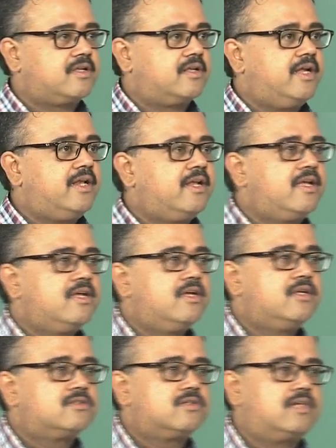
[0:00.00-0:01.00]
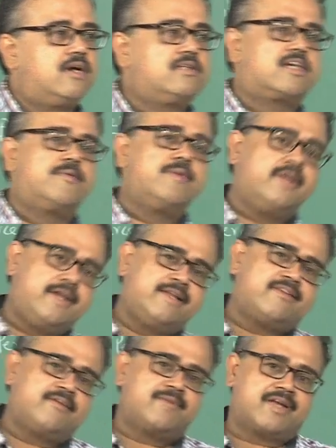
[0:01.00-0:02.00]
right. So now the
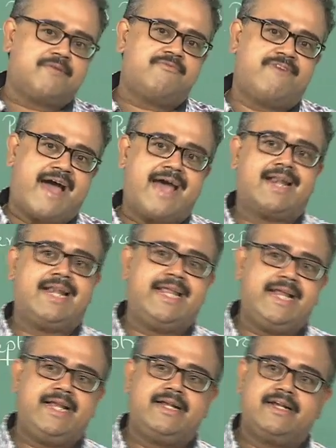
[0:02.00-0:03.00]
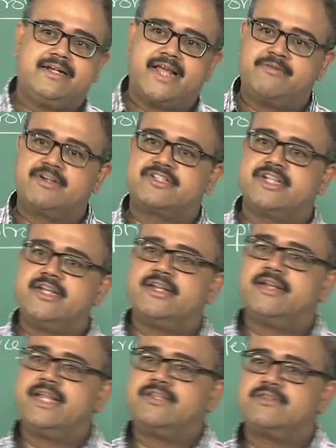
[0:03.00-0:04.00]
communities have become fairly divergent,
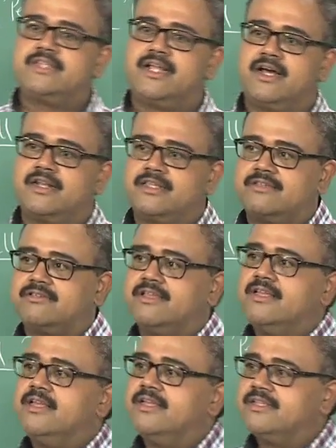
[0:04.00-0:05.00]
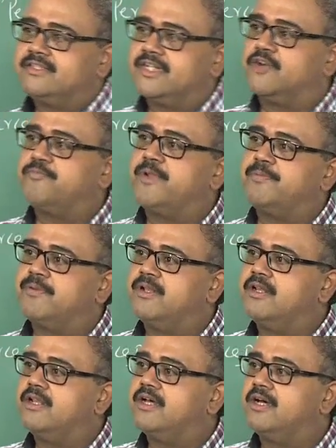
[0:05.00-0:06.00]
right. So there are this set of people,
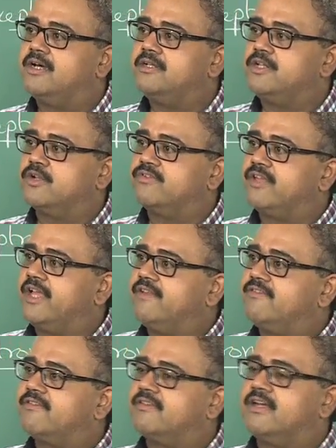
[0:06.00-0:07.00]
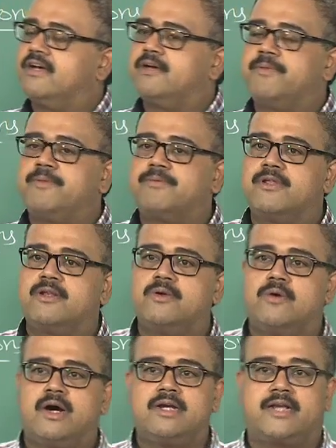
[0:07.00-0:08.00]
neuroscience people
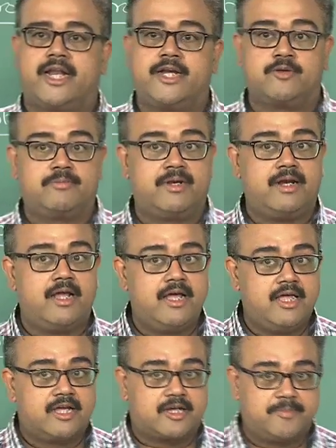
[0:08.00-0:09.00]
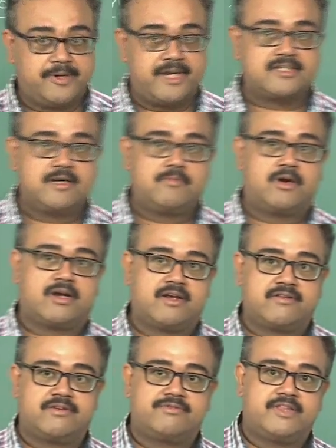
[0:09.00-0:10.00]
who are trying to build computational
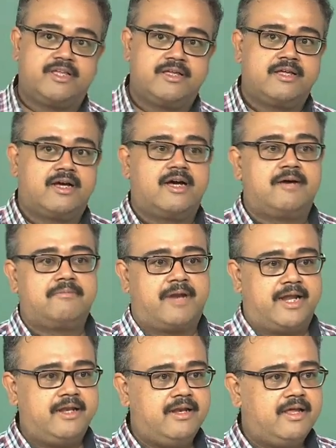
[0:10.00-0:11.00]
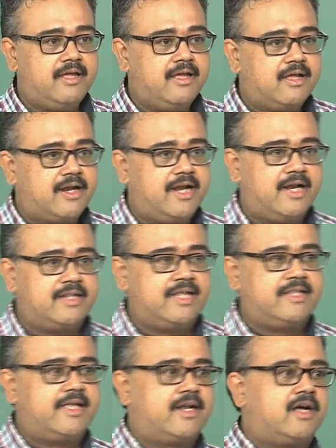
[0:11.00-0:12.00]
models of the brain, right, and
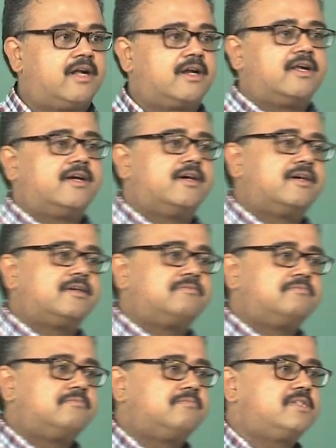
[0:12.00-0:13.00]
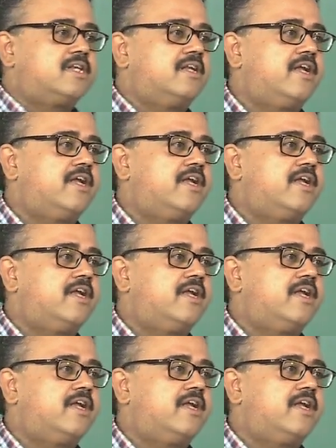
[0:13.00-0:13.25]
then there are machine